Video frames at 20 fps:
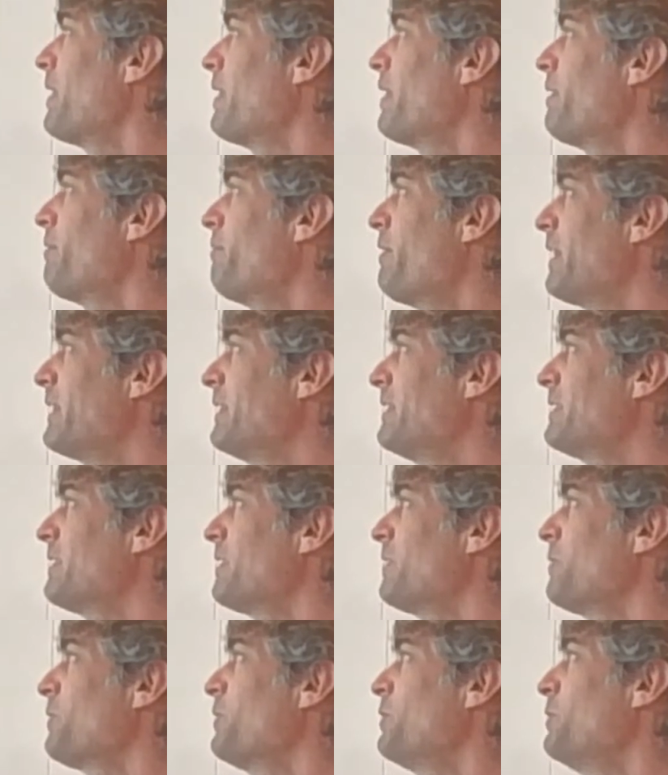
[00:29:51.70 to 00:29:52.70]
The fact that
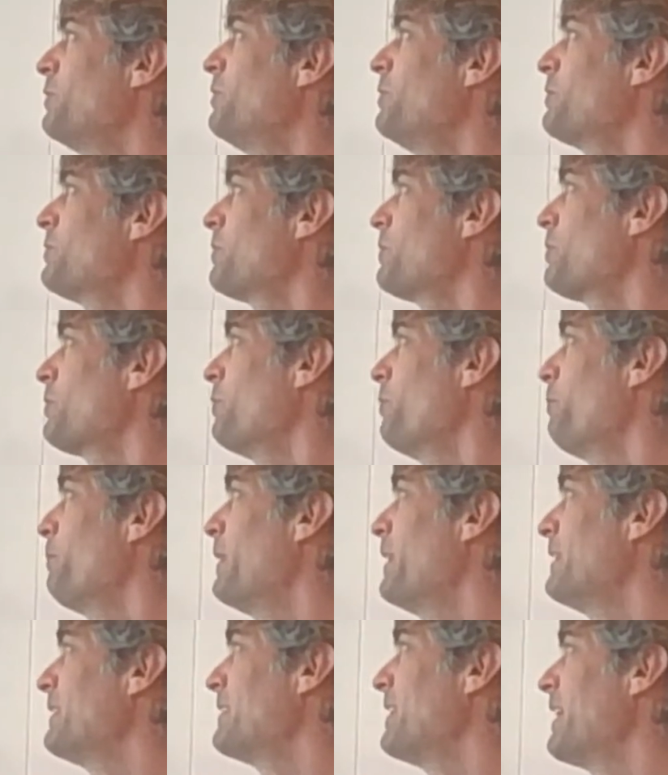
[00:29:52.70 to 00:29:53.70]
they're on the unit circle
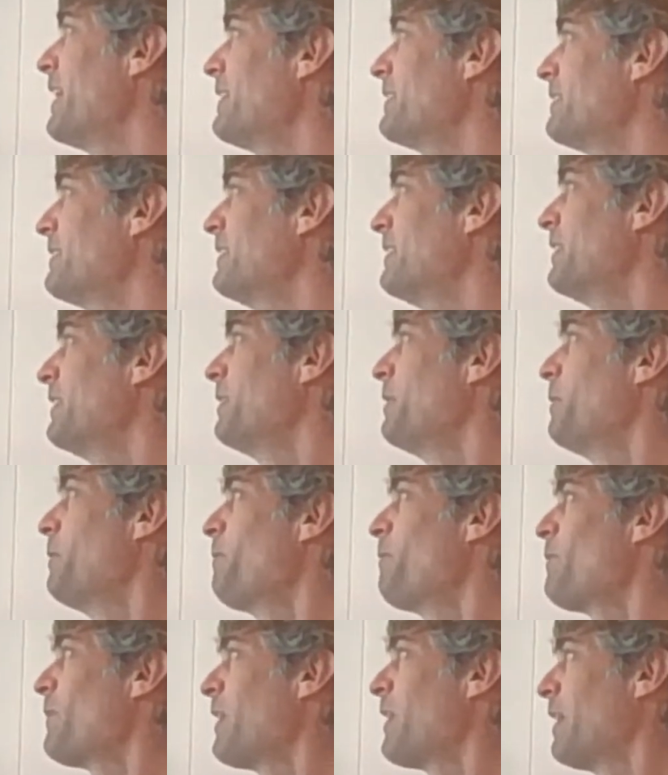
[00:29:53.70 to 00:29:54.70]
means that the
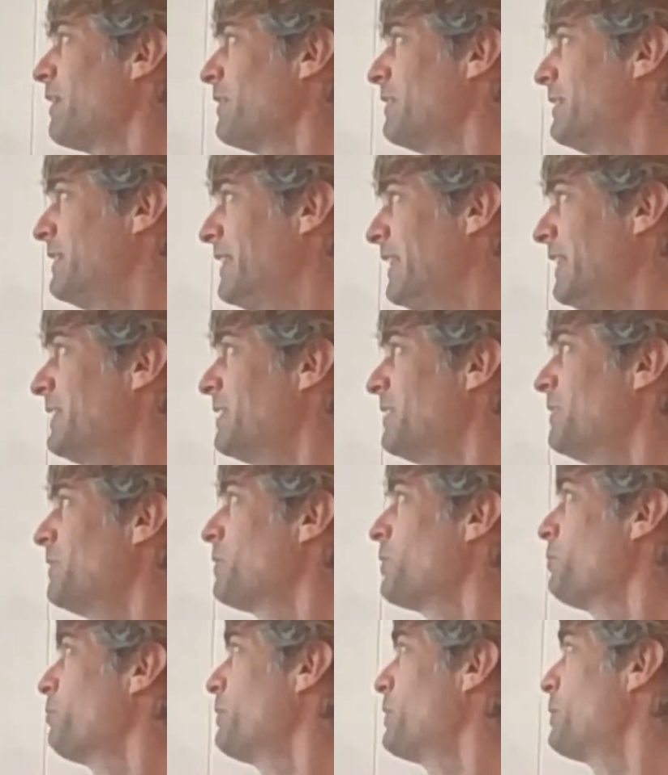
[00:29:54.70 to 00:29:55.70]

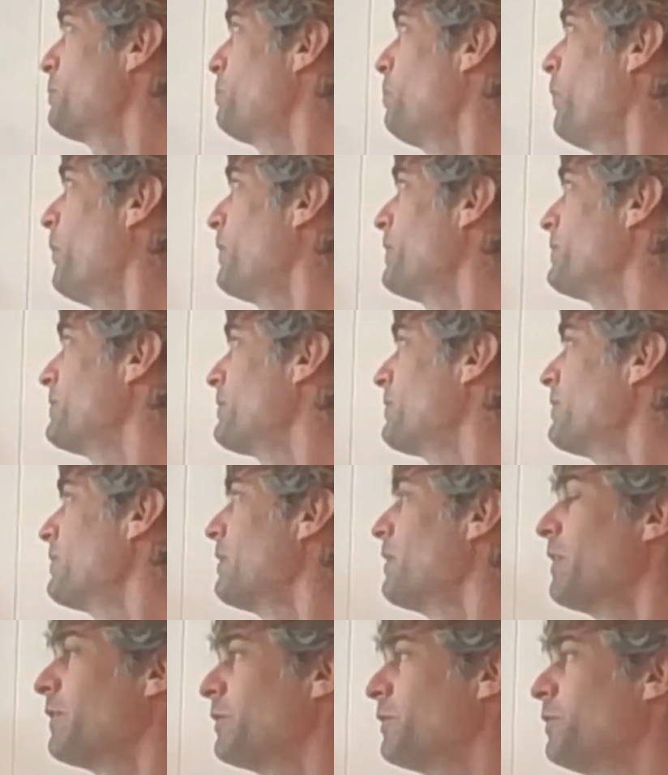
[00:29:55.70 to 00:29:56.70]
distance of this point
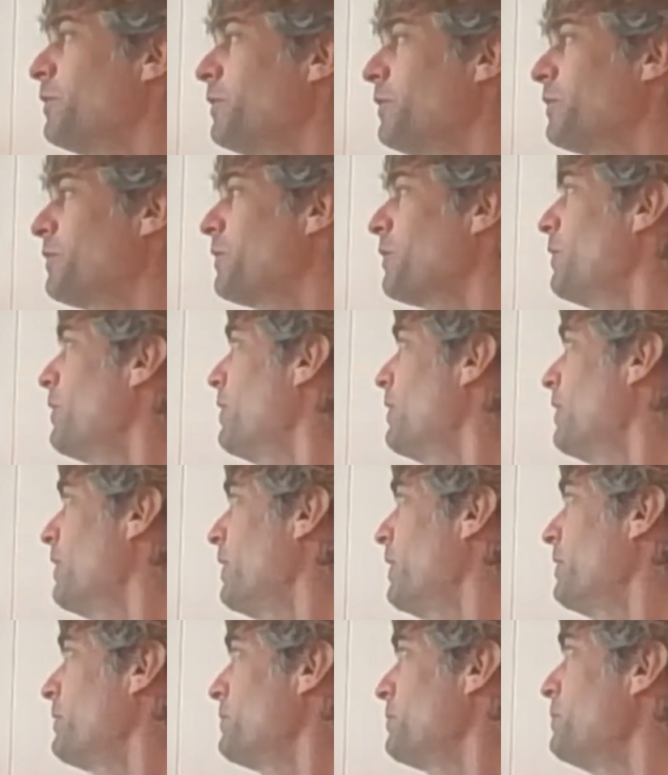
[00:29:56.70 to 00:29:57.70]
to
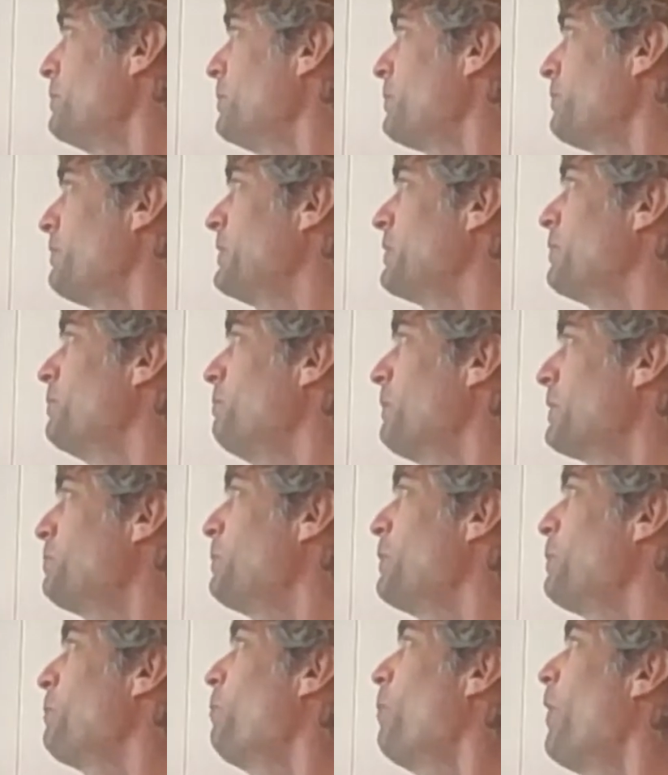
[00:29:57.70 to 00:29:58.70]
the origin must
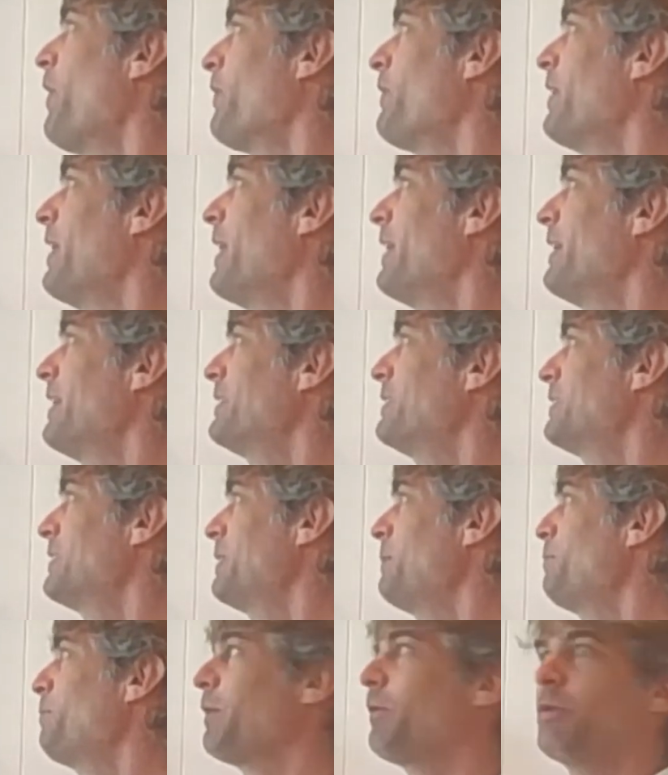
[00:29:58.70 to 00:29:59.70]
be 1. And that's
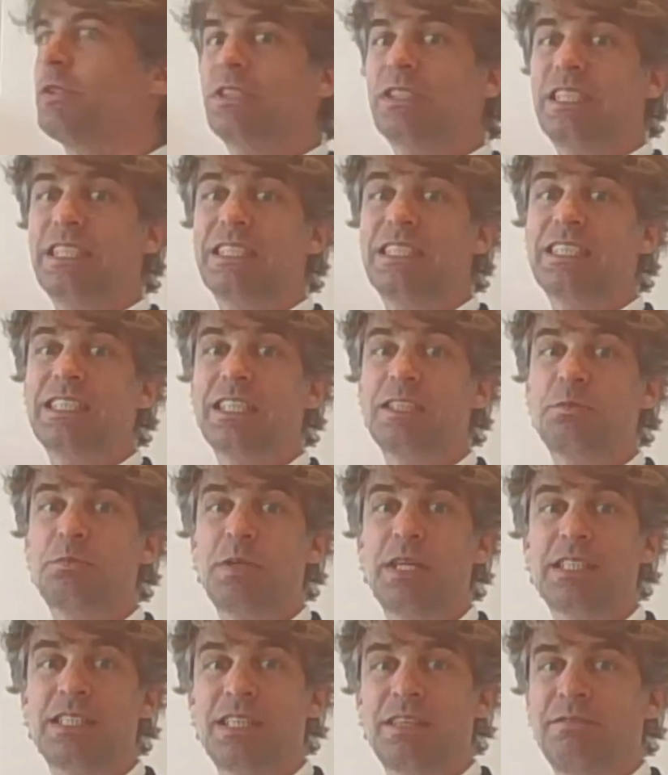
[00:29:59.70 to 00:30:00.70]
simply what this is
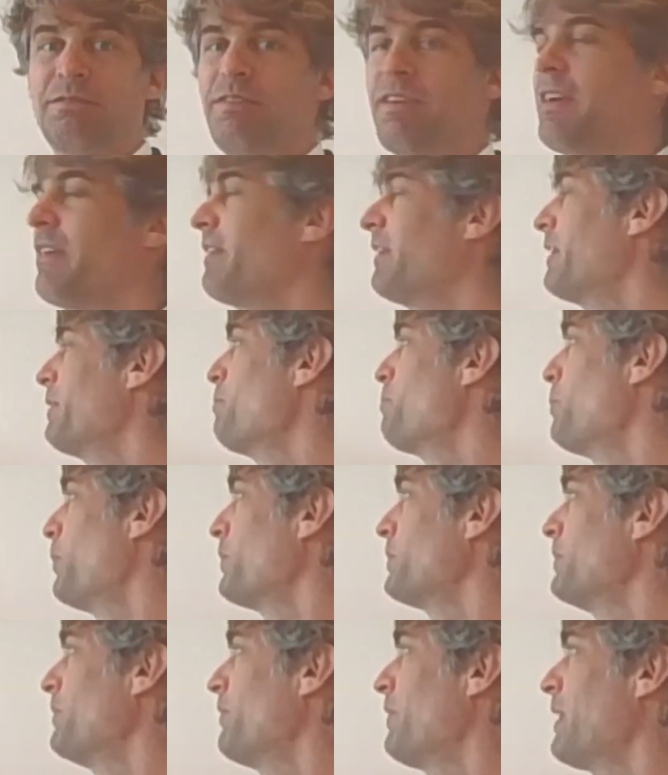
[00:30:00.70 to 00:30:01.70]
expressing. Very
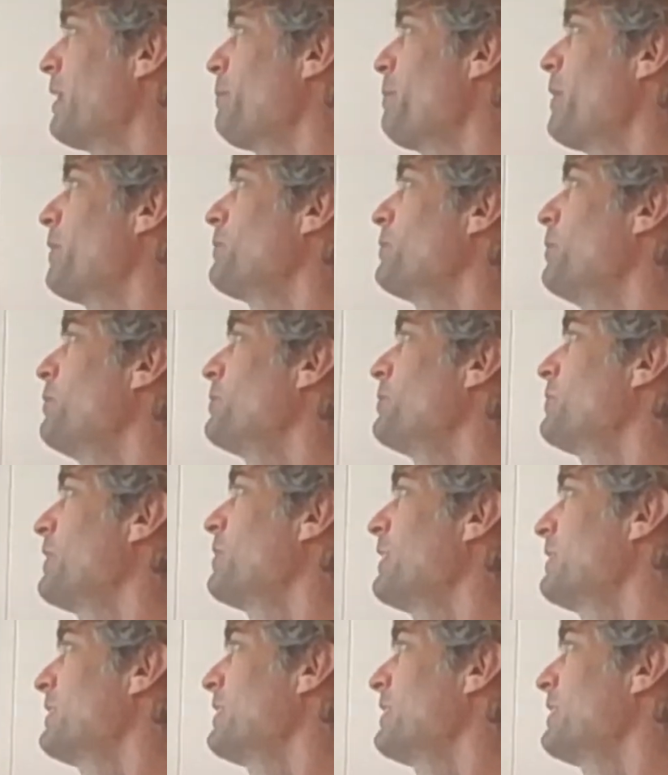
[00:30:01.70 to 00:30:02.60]
important thing about cosine and